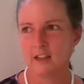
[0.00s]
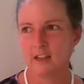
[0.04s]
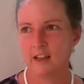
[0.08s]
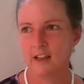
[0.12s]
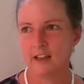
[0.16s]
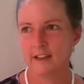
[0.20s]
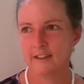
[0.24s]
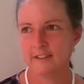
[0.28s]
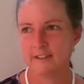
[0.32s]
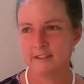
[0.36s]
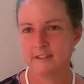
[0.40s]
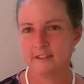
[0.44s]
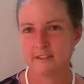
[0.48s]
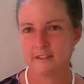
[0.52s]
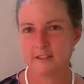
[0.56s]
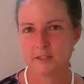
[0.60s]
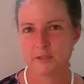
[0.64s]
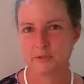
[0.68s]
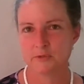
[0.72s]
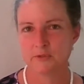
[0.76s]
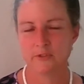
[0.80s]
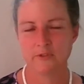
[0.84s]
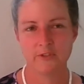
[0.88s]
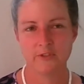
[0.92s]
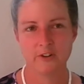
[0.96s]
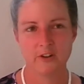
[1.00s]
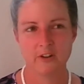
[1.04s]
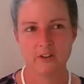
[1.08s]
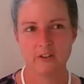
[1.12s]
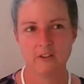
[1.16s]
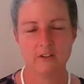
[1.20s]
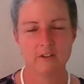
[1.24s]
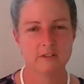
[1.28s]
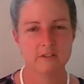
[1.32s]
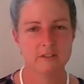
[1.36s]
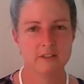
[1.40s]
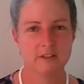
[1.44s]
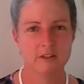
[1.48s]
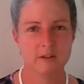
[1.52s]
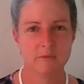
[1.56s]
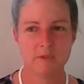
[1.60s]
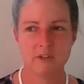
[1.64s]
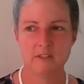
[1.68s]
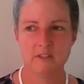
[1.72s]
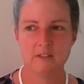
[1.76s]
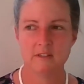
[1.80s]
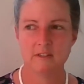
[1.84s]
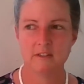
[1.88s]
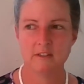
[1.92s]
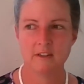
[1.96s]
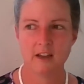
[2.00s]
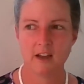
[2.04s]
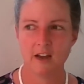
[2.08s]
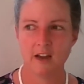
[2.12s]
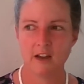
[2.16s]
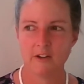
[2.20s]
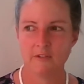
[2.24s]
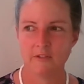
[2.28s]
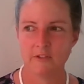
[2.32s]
Etsy, is because for a very long time they didn't have